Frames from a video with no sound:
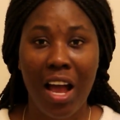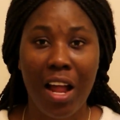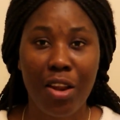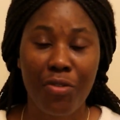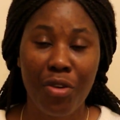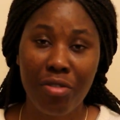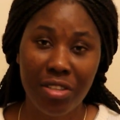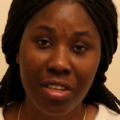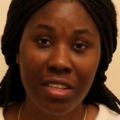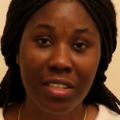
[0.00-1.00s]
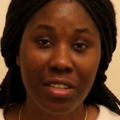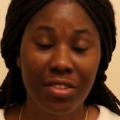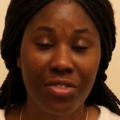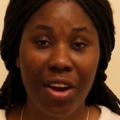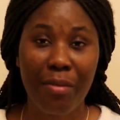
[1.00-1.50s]
and if you're a returning
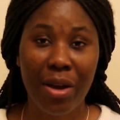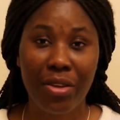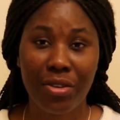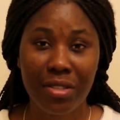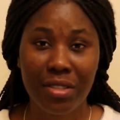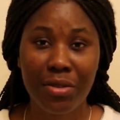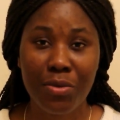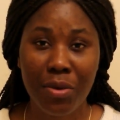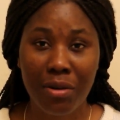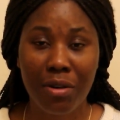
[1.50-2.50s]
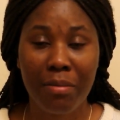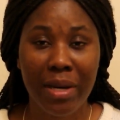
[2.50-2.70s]
subscriber, you're still welcome.